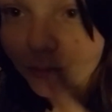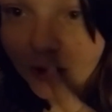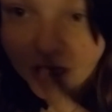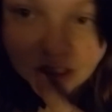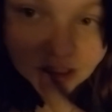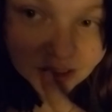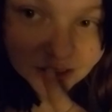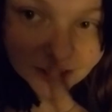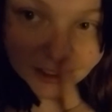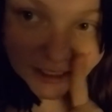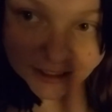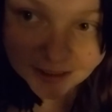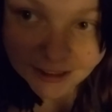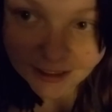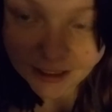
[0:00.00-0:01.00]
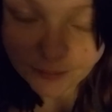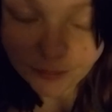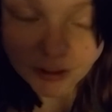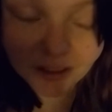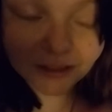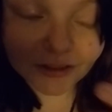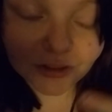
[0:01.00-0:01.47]
watching, then hit that like
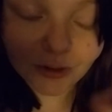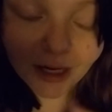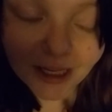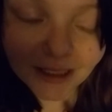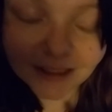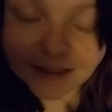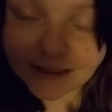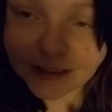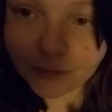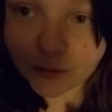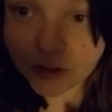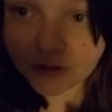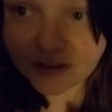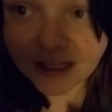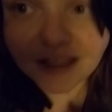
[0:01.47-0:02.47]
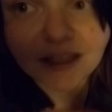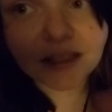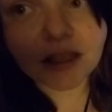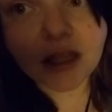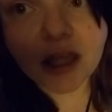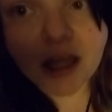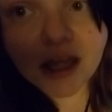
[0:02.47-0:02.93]
button so I can see what you like
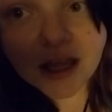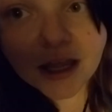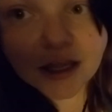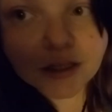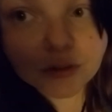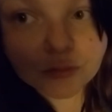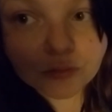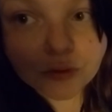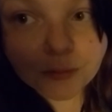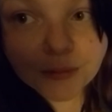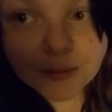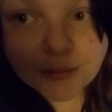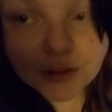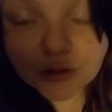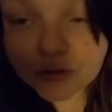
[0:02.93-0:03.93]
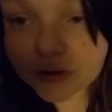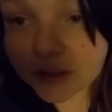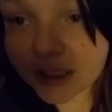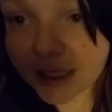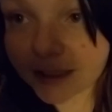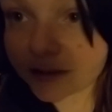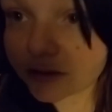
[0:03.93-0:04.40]
and what maybe you don't
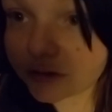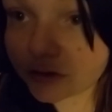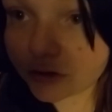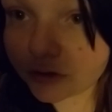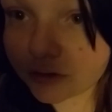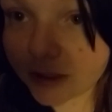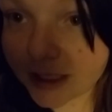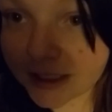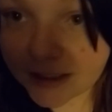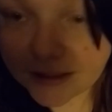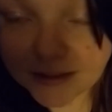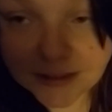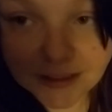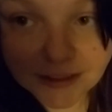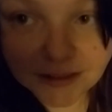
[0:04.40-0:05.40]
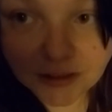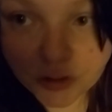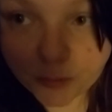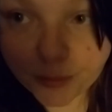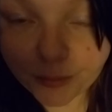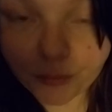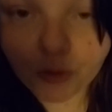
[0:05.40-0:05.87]
like. You know, I can get a
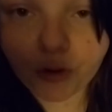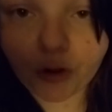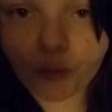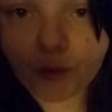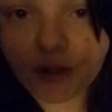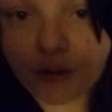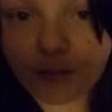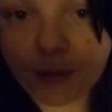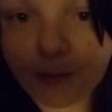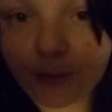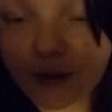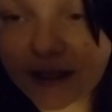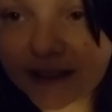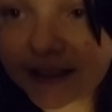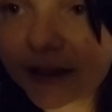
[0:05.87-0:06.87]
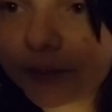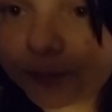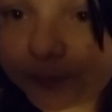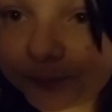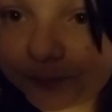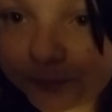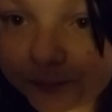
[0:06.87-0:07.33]
little bit more on what you maybe want to see.
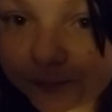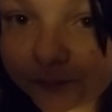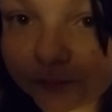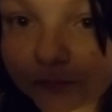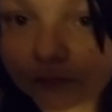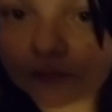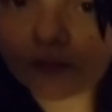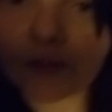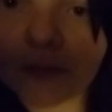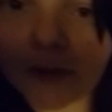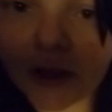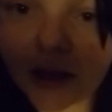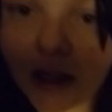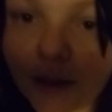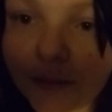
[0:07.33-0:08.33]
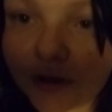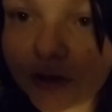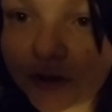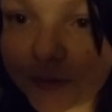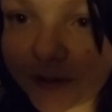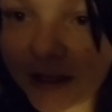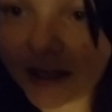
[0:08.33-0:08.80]
I'm going to
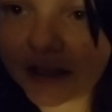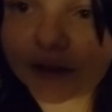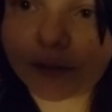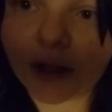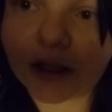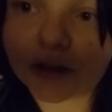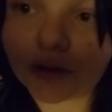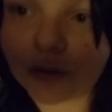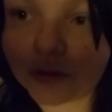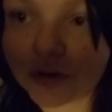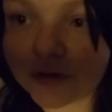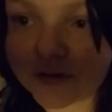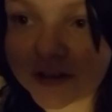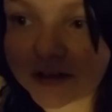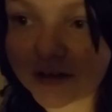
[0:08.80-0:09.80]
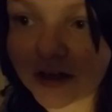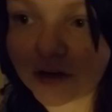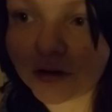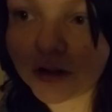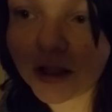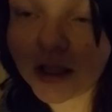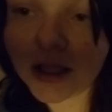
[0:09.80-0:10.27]
use my hand to block the corner over there now.
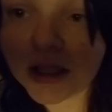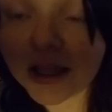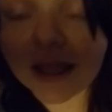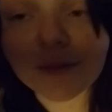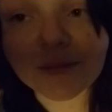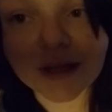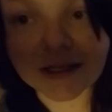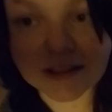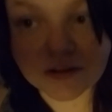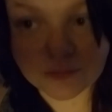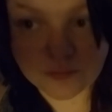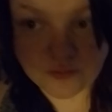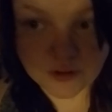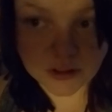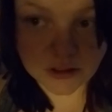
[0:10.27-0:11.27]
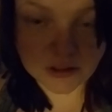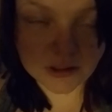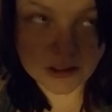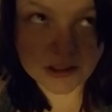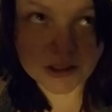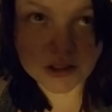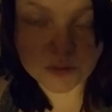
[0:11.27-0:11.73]
It makes it feel a
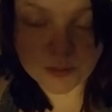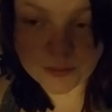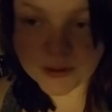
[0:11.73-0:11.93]
little bit